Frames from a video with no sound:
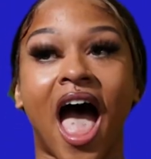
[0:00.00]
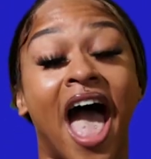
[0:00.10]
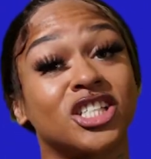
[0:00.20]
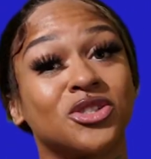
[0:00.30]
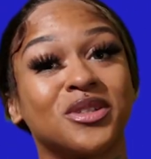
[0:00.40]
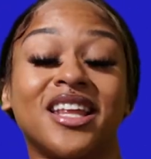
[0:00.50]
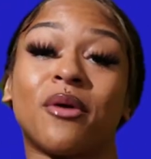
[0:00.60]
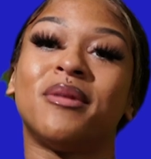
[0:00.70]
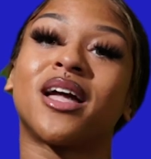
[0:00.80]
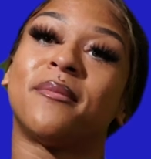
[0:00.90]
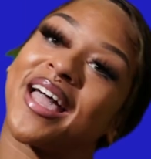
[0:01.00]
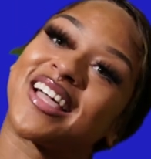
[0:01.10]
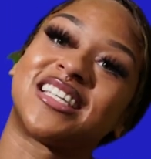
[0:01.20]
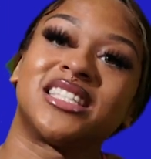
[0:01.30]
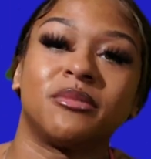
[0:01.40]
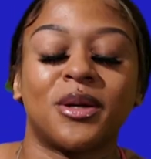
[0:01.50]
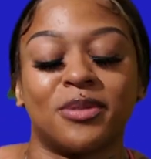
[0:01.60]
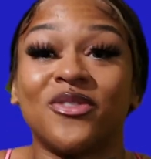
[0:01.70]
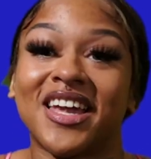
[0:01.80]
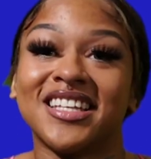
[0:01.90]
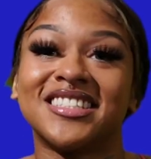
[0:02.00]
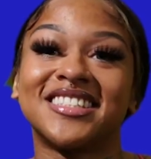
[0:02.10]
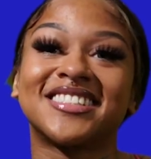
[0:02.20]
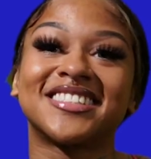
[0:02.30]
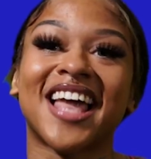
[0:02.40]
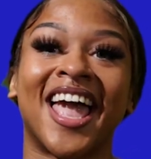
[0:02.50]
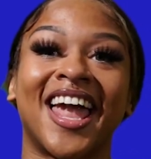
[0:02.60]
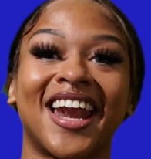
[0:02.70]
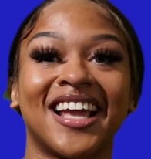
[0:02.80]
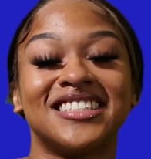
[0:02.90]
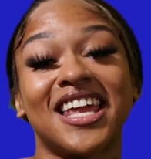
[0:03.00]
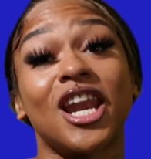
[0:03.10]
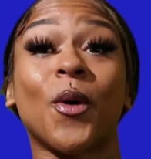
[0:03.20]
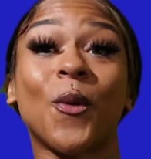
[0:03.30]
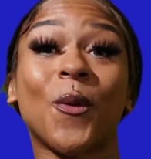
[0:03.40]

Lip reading: Actually, they want me to come back because they seen me with Blueface. And I said no.